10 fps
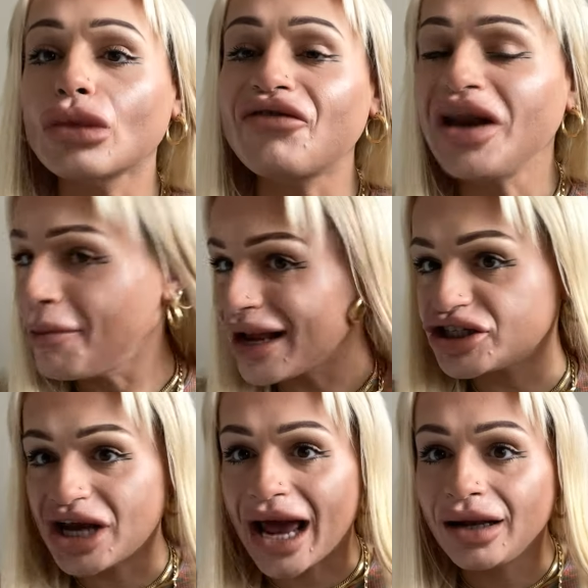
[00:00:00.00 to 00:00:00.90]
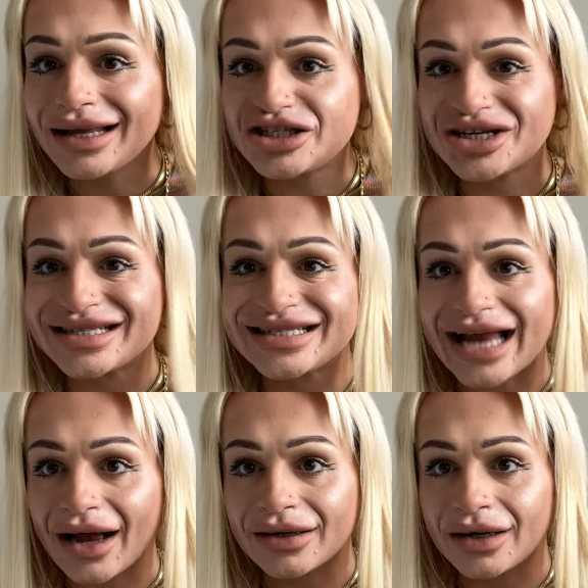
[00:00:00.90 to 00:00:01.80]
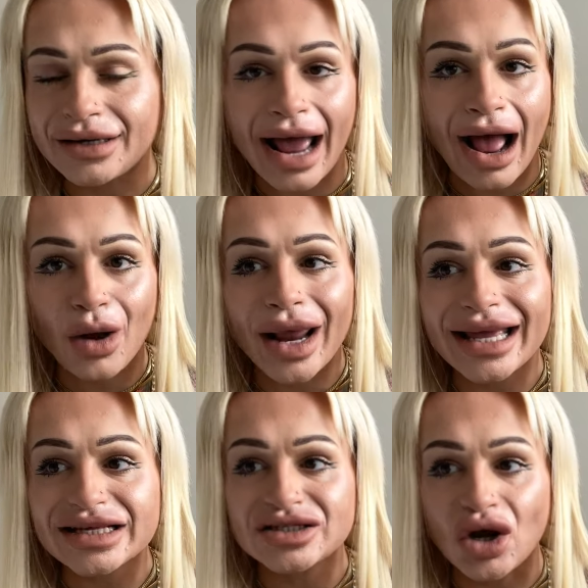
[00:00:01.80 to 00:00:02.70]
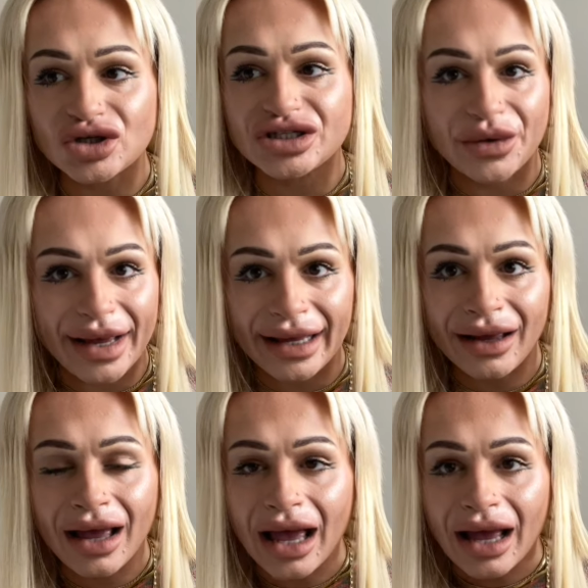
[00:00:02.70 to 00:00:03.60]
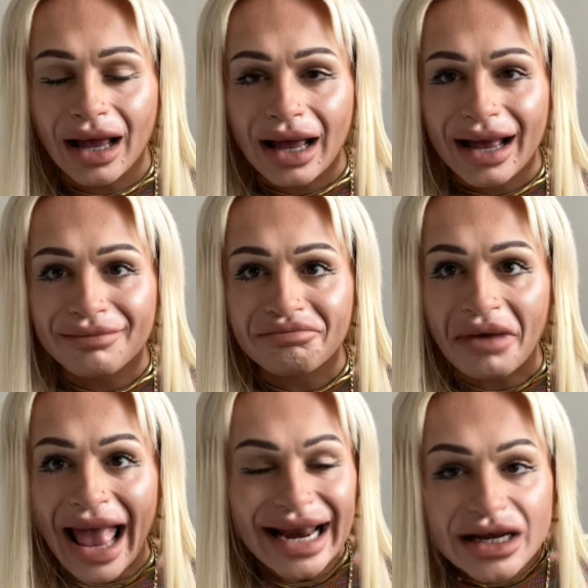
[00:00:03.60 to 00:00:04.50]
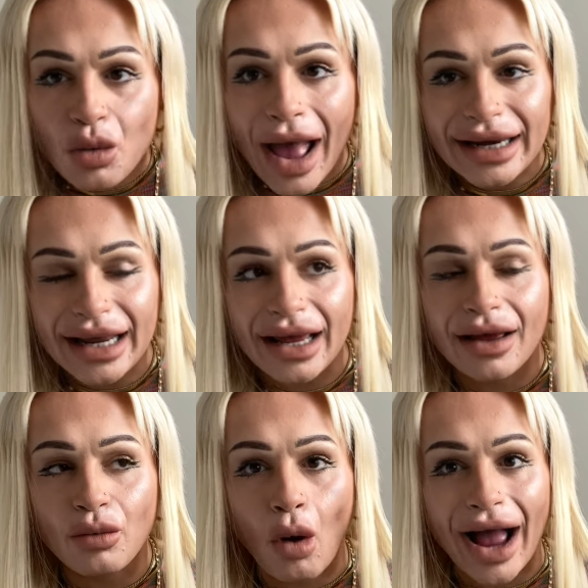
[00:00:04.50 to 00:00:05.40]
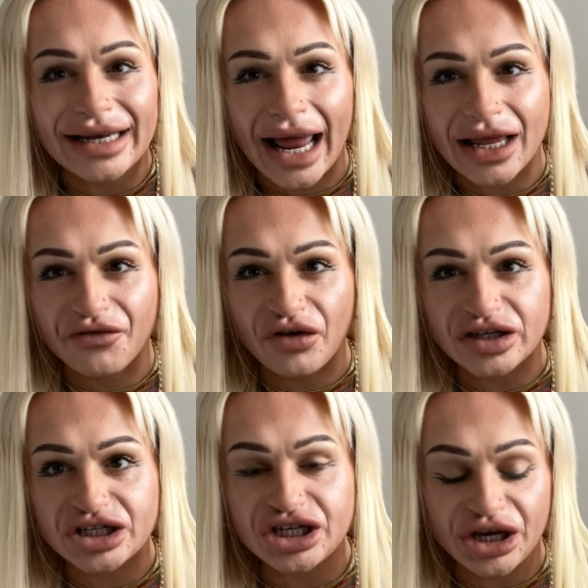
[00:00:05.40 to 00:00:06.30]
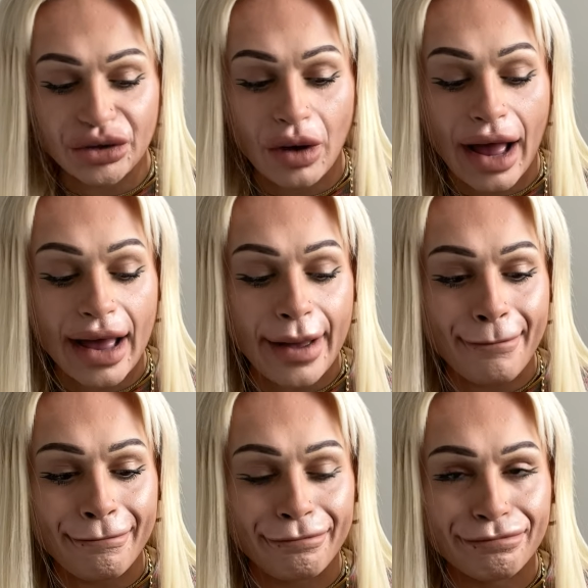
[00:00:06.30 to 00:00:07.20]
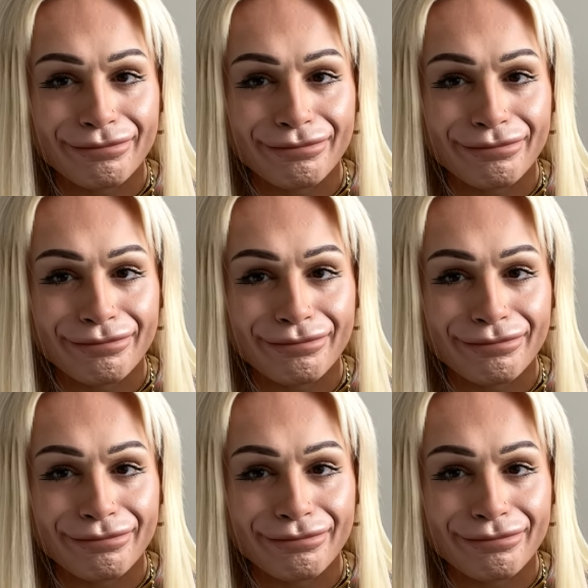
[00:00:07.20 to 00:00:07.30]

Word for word: I feel like my channel is just stagnant now. Like it's not doing anywhere near what I'd like for it to do. Um,